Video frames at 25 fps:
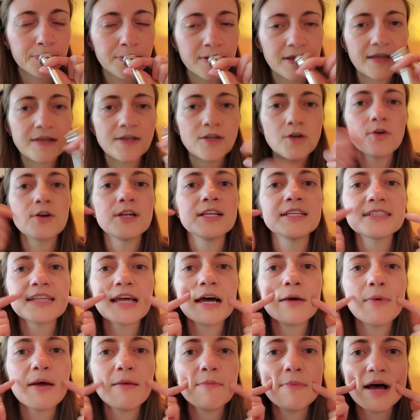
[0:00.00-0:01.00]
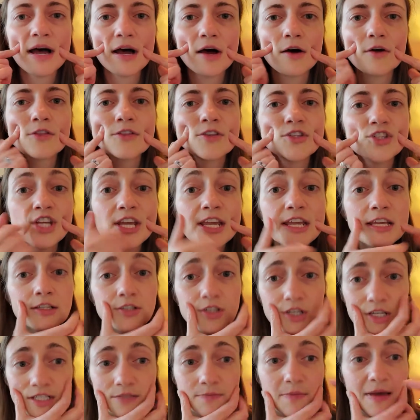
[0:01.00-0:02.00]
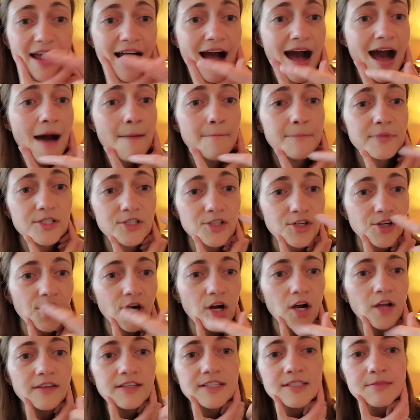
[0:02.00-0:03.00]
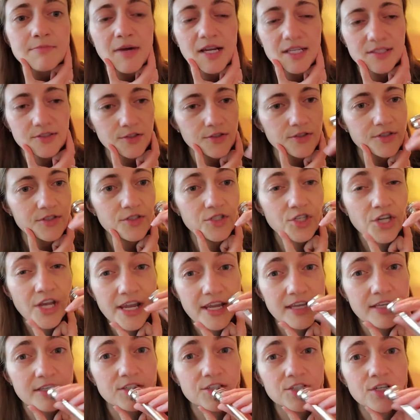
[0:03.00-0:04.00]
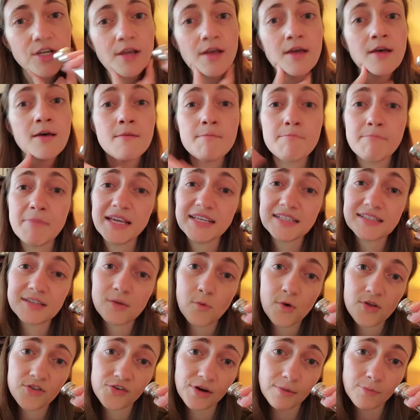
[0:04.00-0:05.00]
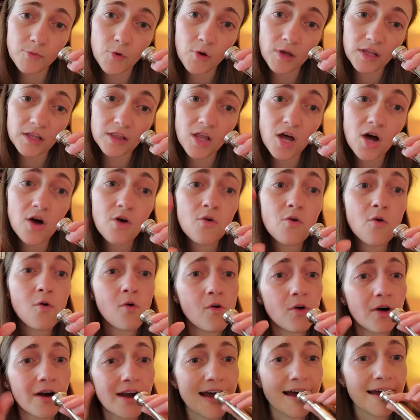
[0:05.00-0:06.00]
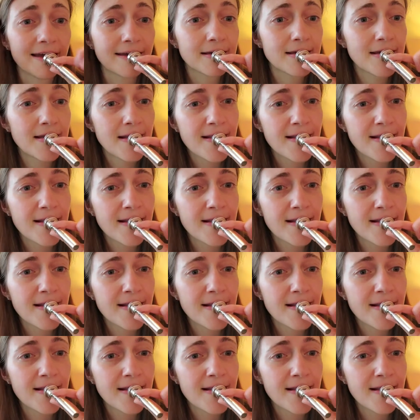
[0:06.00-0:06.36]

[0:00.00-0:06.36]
And notice how my mouth changes. My embouchure, all these muscles change based on whether I'm going low or high.